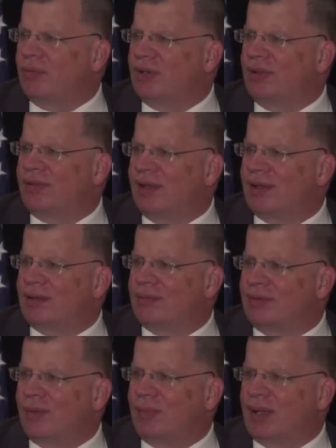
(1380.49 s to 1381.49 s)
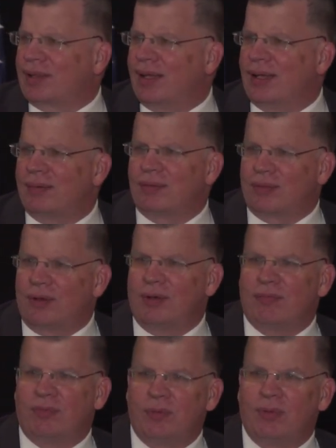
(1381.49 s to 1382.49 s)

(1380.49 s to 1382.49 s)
wouldn't you think? Something like that, 30.